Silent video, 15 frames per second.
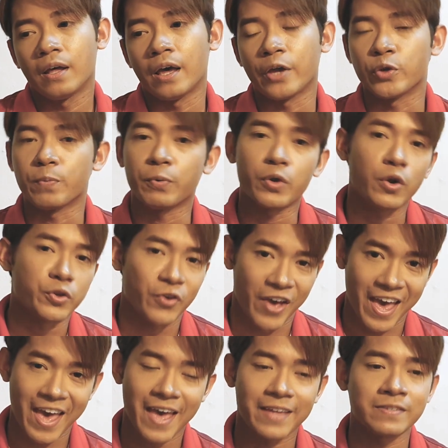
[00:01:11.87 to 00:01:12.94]
and you put it on your
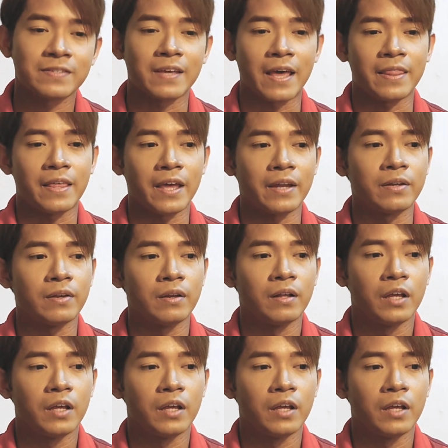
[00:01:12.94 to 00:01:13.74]
hands, and then